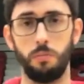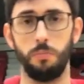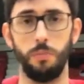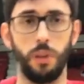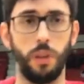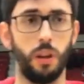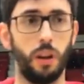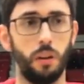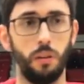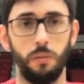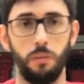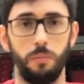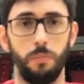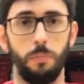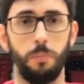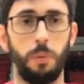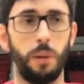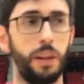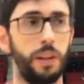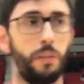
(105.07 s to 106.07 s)
You
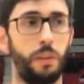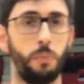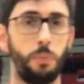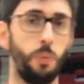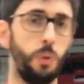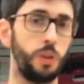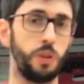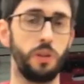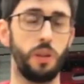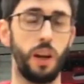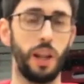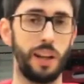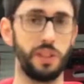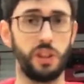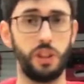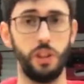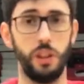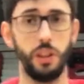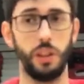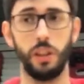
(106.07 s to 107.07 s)
know, played at Worcester
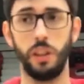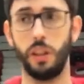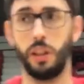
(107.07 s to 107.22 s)
last year.